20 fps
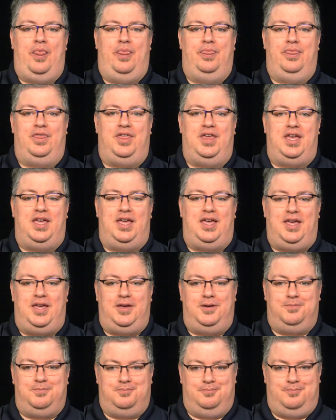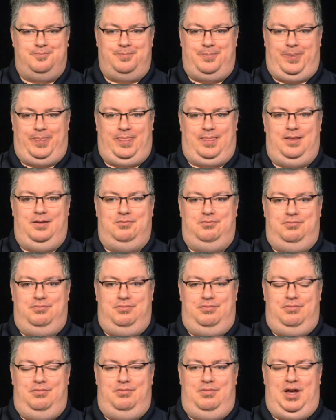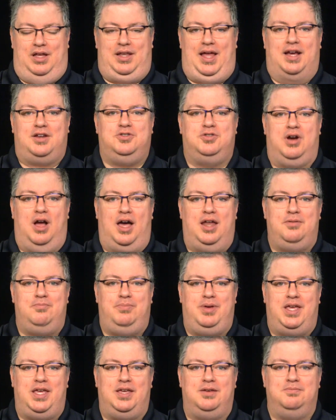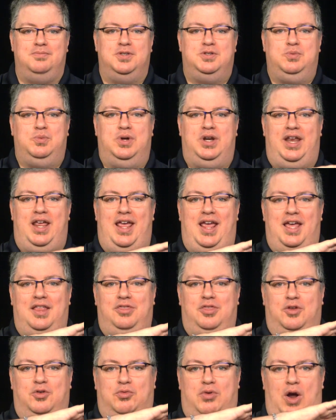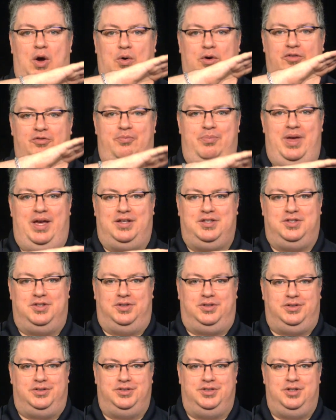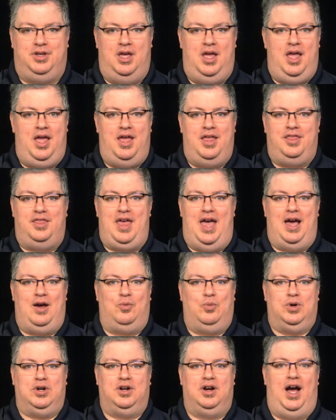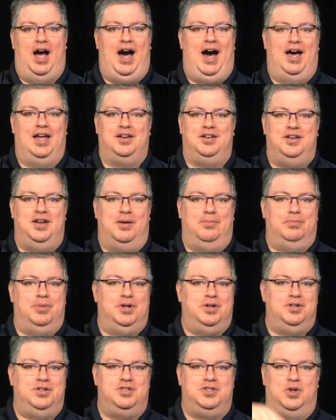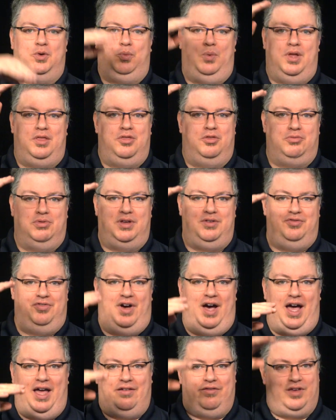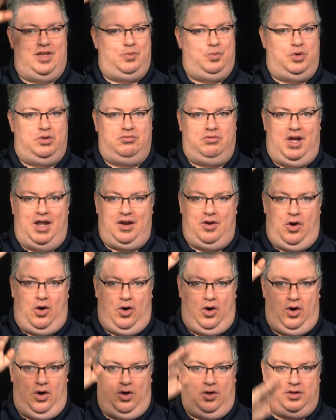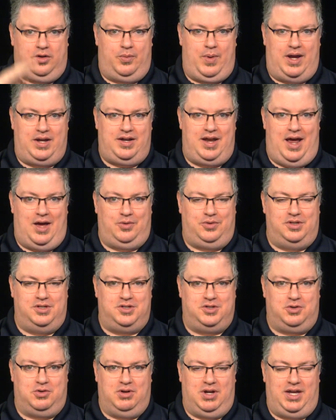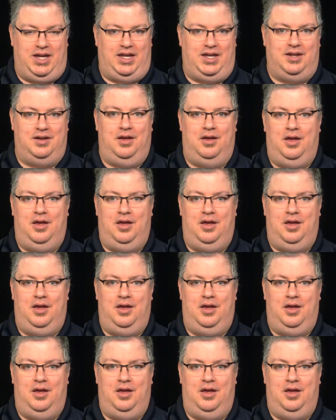The electron beams would hit the row of pixels that were odd numbered, so 1, 3, 5, and would run all the way down the screen